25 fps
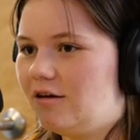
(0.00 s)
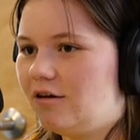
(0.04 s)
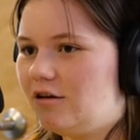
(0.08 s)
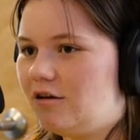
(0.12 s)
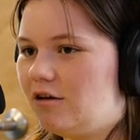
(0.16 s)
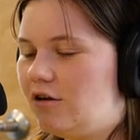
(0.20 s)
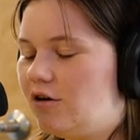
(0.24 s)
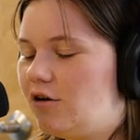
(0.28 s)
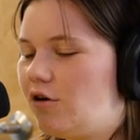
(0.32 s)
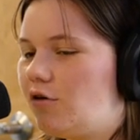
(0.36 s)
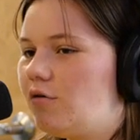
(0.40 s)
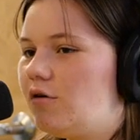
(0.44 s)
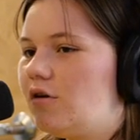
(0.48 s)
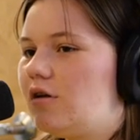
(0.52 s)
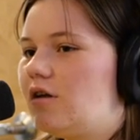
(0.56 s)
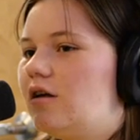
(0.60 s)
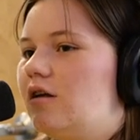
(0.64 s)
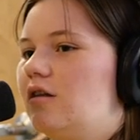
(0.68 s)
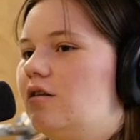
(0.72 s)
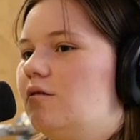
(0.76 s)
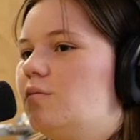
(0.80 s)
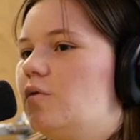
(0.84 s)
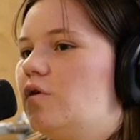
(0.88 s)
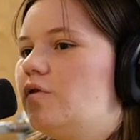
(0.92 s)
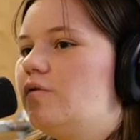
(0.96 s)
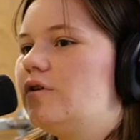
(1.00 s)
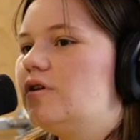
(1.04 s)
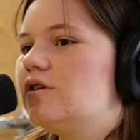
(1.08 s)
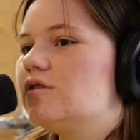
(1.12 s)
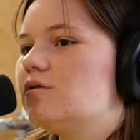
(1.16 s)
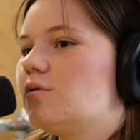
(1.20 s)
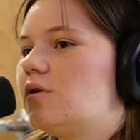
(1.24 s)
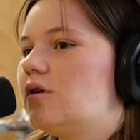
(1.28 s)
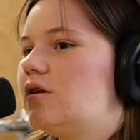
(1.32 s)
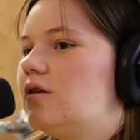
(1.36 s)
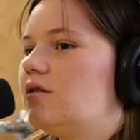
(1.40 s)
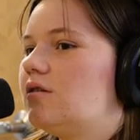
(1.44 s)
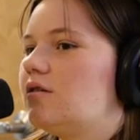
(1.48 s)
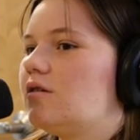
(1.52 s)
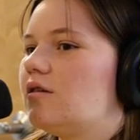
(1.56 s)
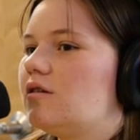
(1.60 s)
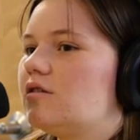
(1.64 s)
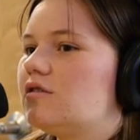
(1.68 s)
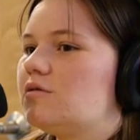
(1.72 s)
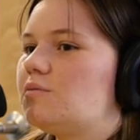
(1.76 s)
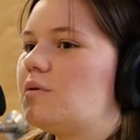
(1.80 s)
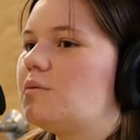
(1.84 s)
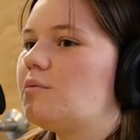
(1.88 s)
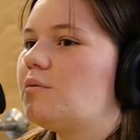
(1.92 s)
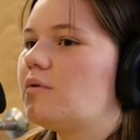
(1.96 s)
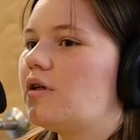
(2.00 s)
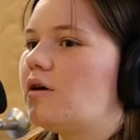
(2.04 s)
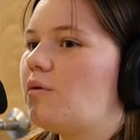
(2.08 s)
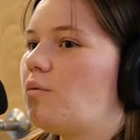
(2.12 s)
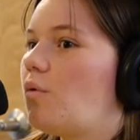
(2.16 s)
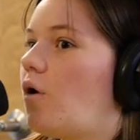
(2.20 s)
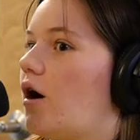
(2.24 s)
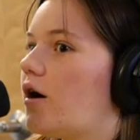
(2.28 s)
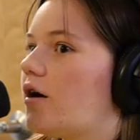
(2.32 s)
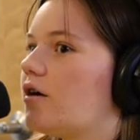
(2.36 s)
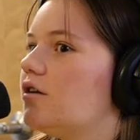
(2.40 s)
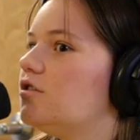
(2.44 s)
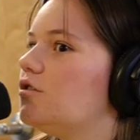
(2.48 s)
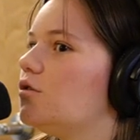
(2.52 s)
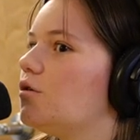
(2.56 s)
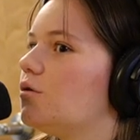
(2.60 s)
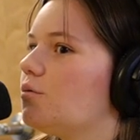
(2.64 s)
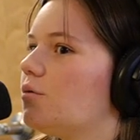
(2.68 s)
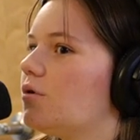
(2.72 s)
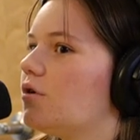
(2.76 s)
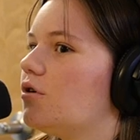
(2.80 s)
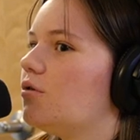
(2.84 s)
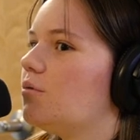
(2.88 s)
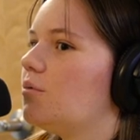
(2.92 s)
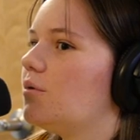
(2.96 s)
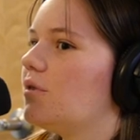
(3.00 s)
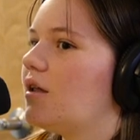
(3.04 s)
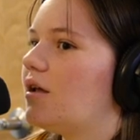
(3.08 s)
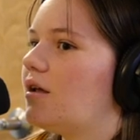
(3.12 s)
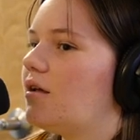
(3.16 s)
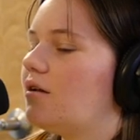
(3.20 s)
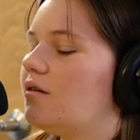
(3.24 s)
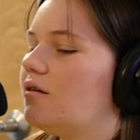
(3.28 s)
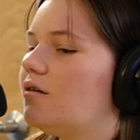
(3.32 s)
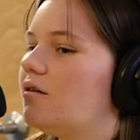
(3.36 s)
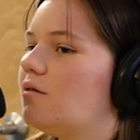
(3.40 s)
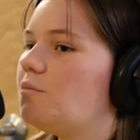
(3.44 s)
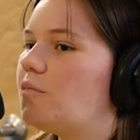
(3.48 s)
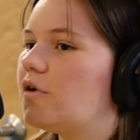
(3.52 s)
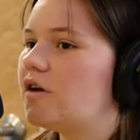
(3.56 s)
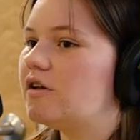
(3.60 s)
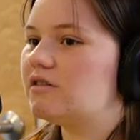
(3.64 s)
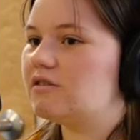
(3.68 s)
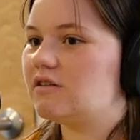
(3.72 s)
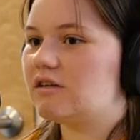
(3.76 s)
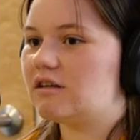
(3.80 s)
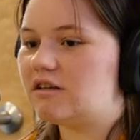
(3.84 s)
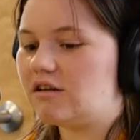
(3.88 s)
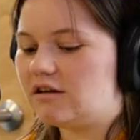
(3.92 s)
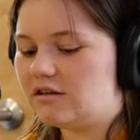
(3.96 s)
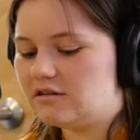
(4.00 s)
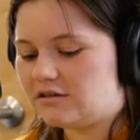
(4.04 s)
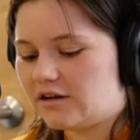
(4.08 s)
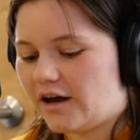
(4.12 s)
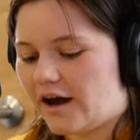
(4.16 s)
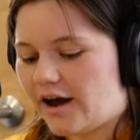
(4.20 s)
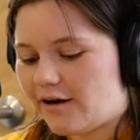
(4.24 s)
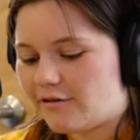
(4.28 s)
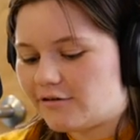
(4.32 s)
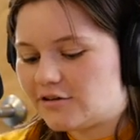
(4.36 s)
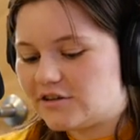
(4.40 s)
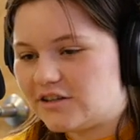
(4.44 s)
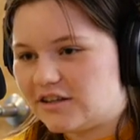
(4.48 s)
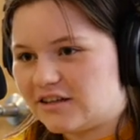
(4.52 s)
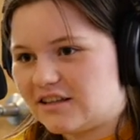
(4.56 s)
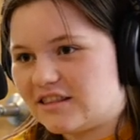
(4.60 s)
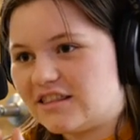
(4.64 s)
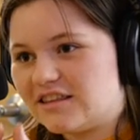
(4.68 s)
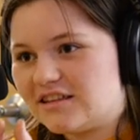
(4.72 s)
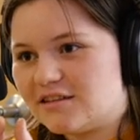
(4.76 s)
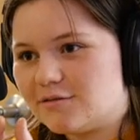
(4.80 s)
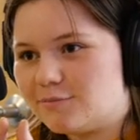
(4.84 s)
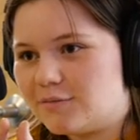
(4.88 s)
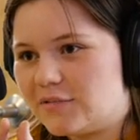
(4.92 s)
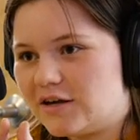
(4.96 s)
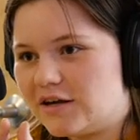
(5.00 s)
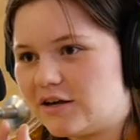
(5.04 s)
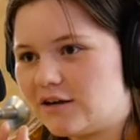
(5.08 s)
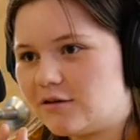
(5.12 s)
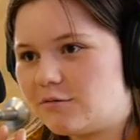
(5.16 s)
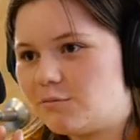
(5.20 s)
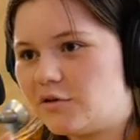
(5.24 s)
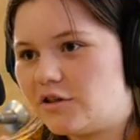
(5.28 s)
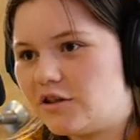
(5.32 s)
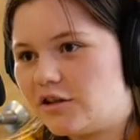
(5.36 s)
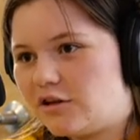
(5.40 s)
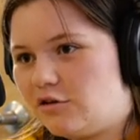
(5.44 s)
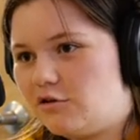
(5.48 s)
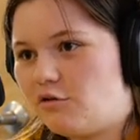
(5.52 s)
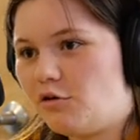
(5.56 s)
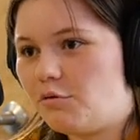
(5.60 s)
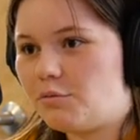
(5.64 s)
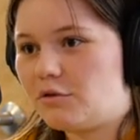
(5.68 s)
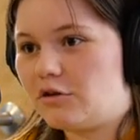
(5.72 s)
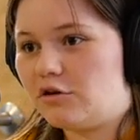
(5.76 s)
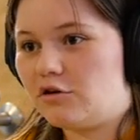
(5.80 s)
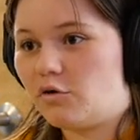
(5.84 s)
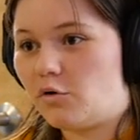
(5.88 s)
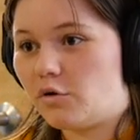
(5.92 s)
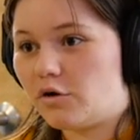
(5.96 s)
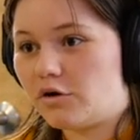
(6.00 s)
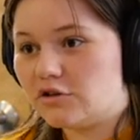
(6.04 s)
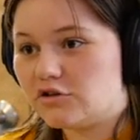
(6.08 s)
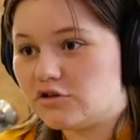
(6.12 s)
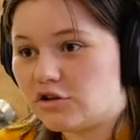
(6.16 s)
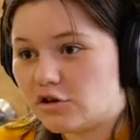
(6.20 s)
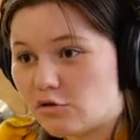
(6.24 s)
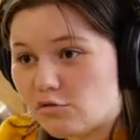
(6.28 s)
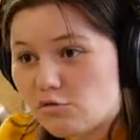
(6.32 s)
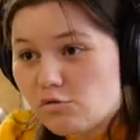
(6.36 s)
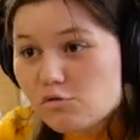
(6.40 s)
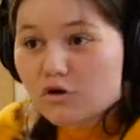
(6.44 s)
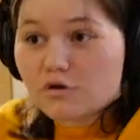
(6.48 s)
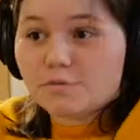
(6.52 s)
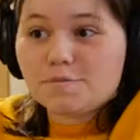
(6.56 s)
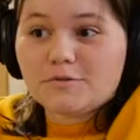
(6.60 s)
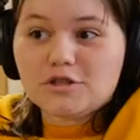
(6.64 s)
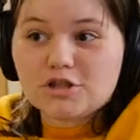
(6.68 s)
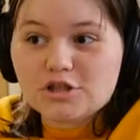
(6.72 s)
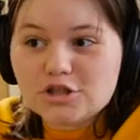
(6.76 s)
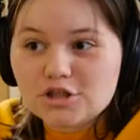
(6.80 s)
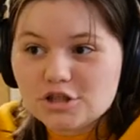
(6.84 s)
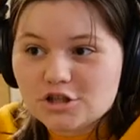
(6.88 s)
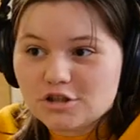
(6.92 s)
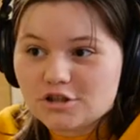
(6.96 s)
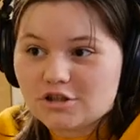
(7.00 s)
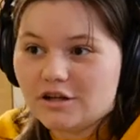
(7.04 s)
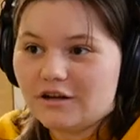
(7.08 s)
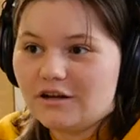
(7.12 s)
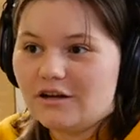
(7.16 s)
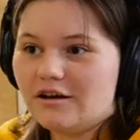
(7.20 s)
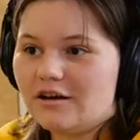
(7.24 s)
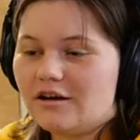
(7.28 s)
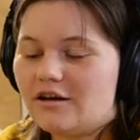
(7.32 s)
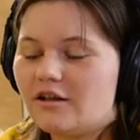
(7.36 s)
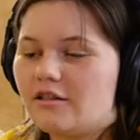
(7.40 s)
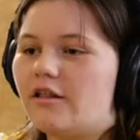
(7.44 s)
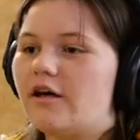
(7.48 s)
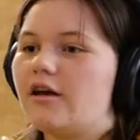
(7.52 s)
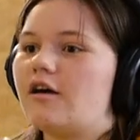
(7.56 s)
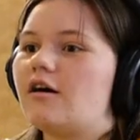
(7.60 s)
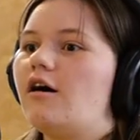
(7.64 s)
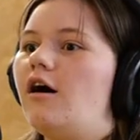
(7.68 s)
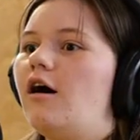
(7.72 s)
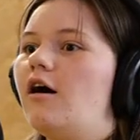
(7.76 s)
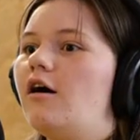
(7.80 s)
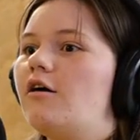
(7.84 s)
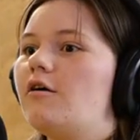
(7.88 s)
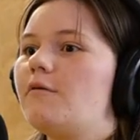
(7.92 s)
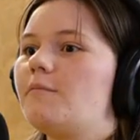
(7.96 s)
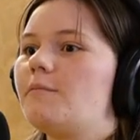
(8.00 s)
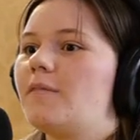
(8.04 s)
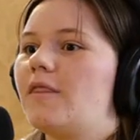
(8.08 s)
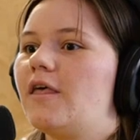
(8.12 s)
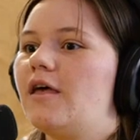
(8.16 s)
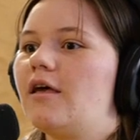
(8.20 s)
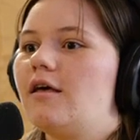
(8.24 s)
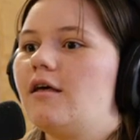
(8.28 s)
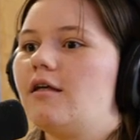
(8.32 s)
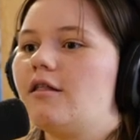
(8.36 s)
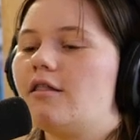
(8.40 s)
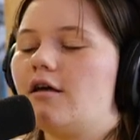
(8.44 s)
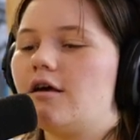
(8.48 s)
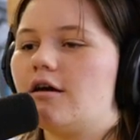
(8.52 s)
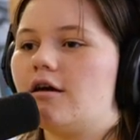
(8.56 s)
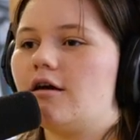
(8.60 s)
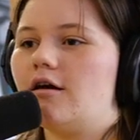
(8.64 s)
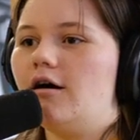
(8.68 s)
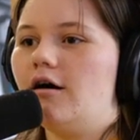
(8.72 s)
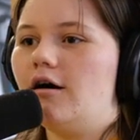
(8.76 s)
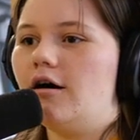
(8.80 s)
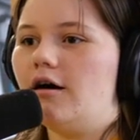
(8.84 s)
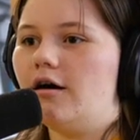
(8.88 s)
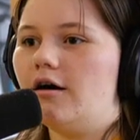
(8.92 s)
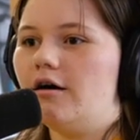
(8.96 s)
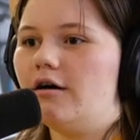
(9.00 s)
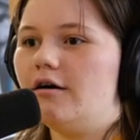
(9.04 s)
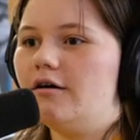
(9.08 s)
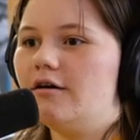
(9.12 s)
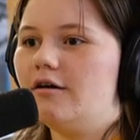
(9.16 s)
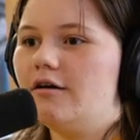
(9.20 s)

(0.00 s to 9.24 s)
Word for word: you know, in the movies when there's people that walk into a room and then, but it's like a house like this big, but then you open the door and it's like, whoosh, like um, like uh,